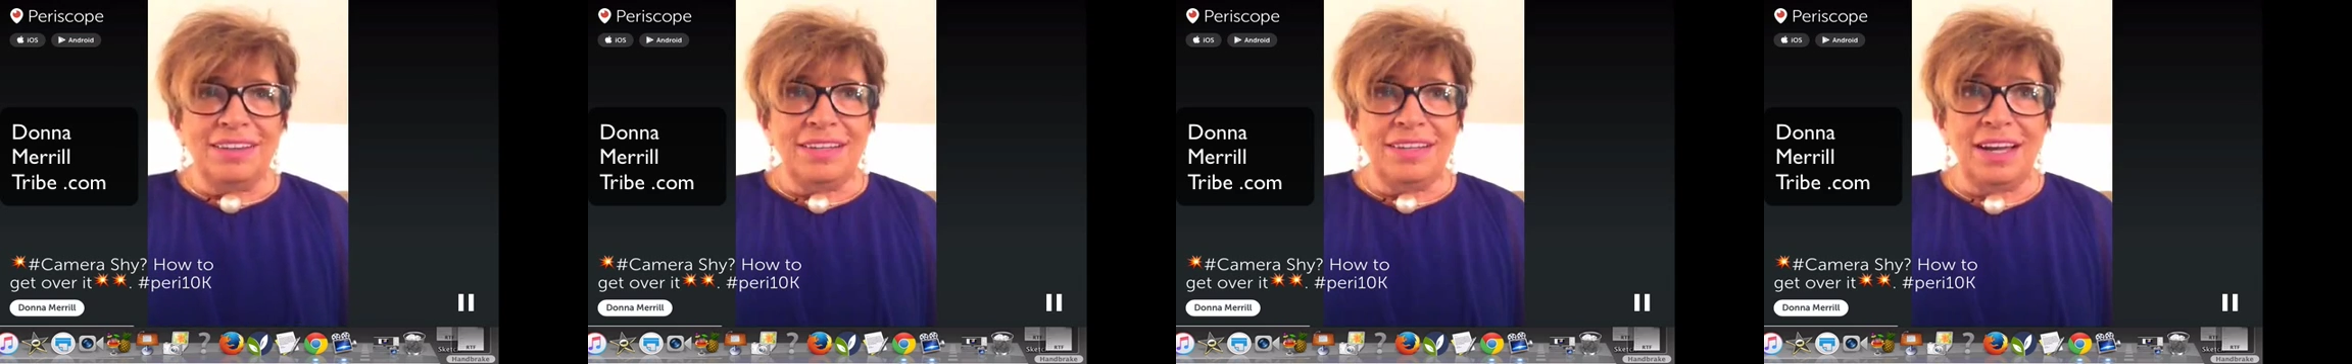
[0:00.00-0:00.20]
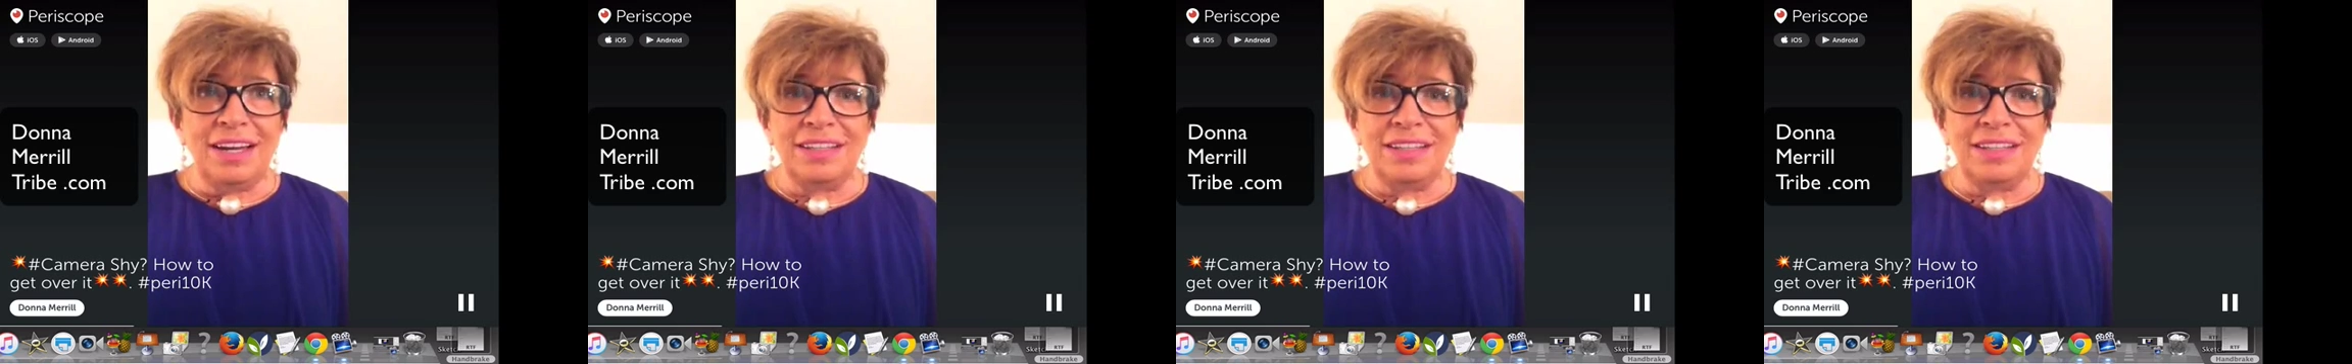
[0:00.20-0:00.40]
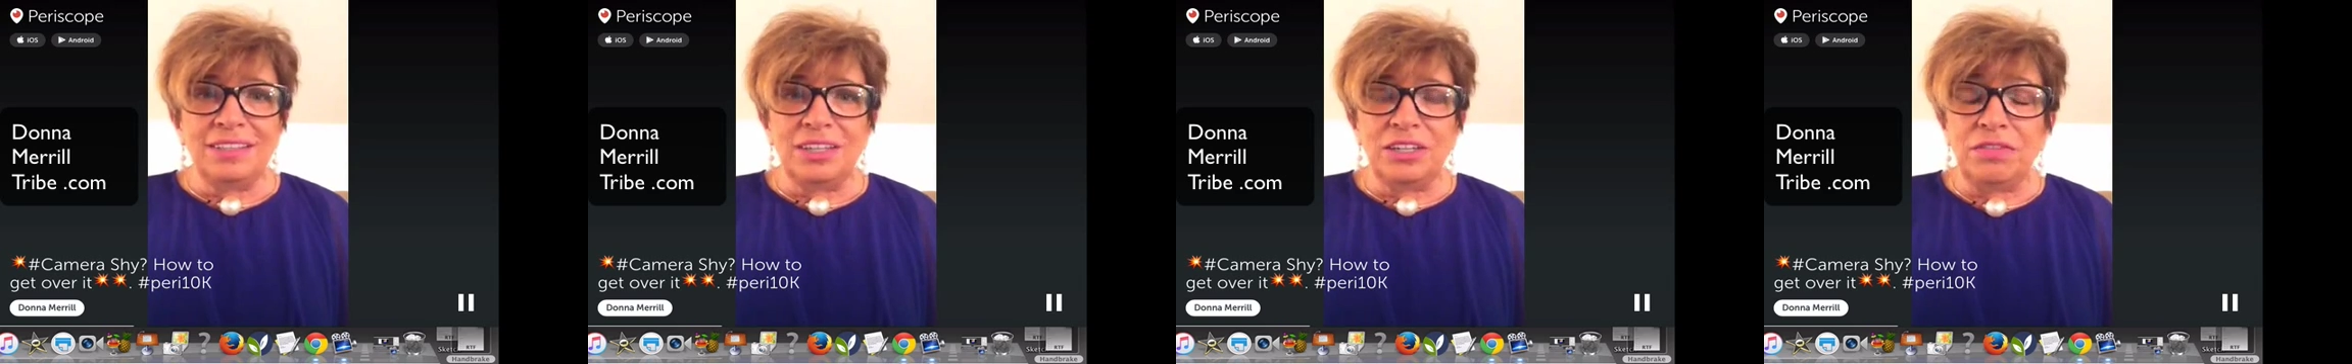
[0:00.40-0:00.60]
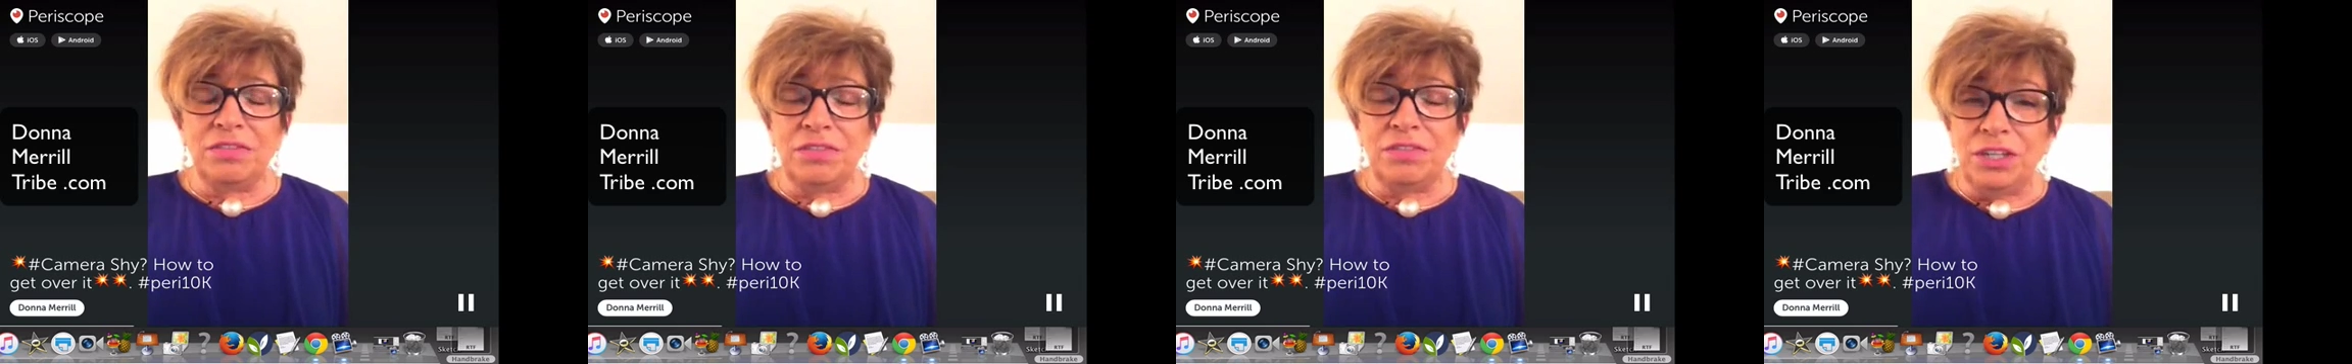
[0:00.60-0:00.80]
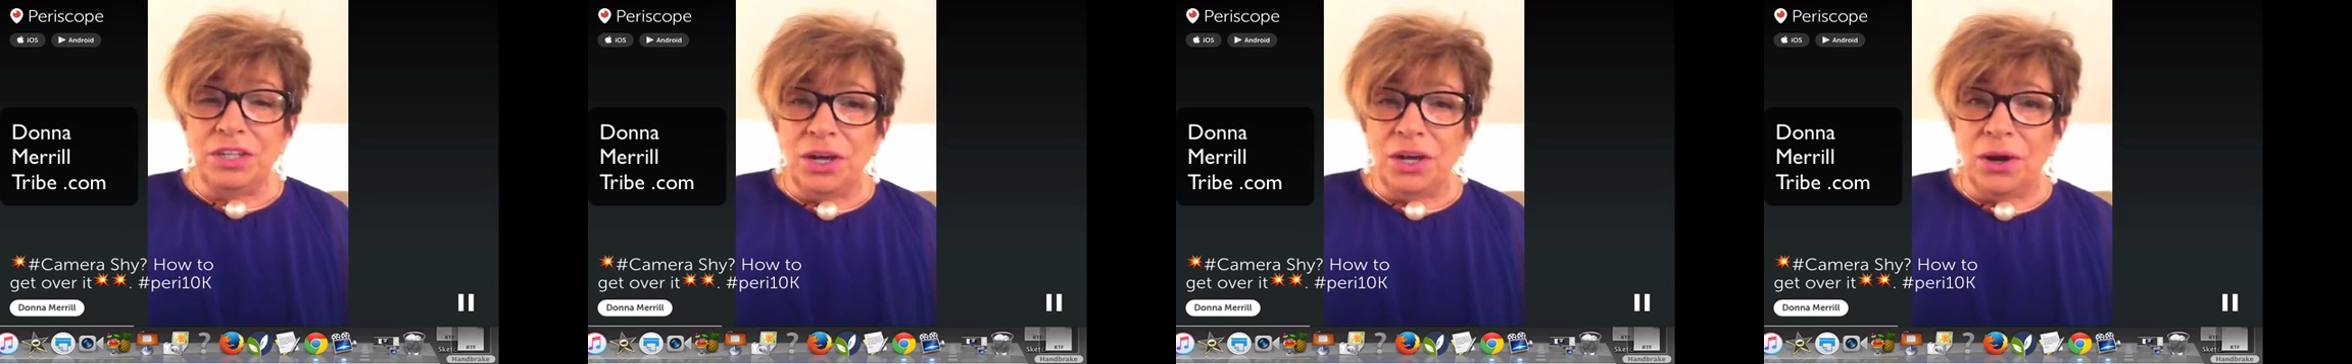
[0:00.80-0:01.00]
that has done
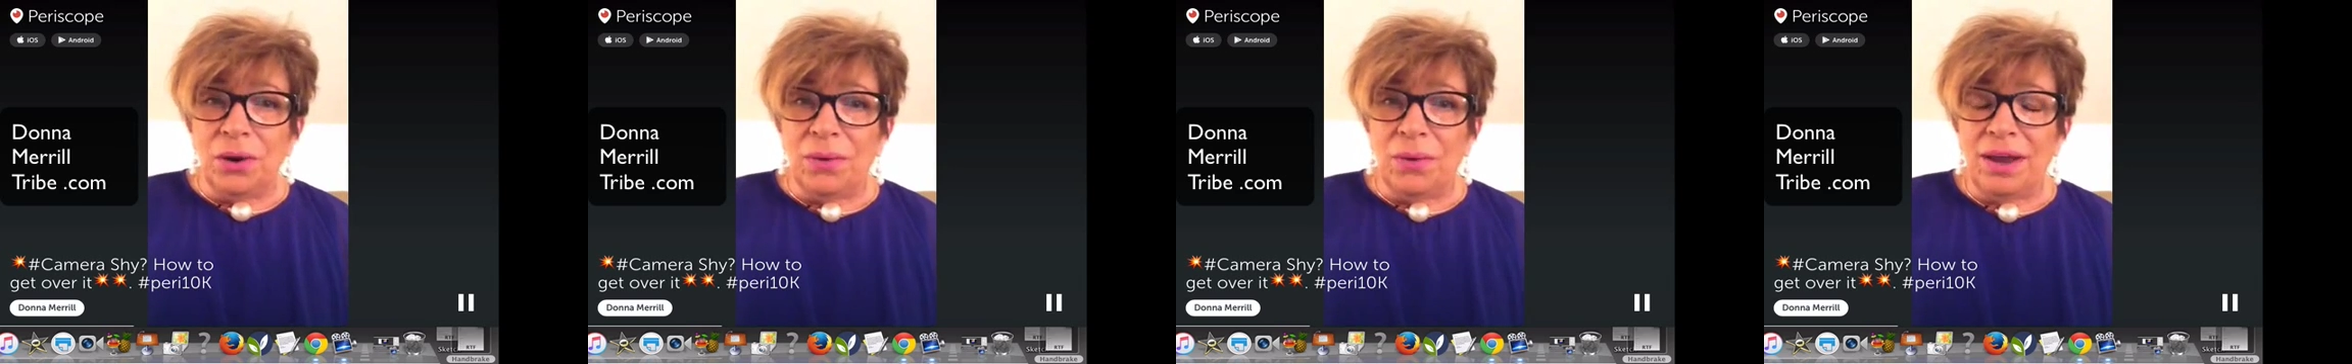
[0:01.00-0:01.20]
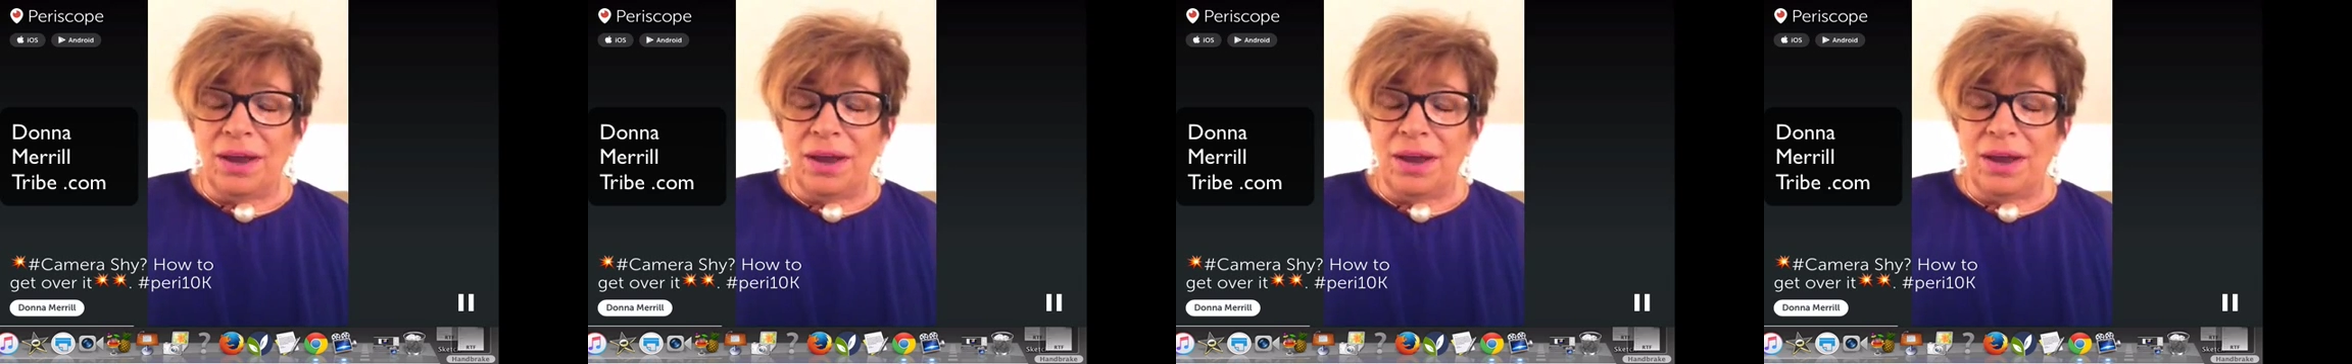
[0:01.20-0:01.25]
video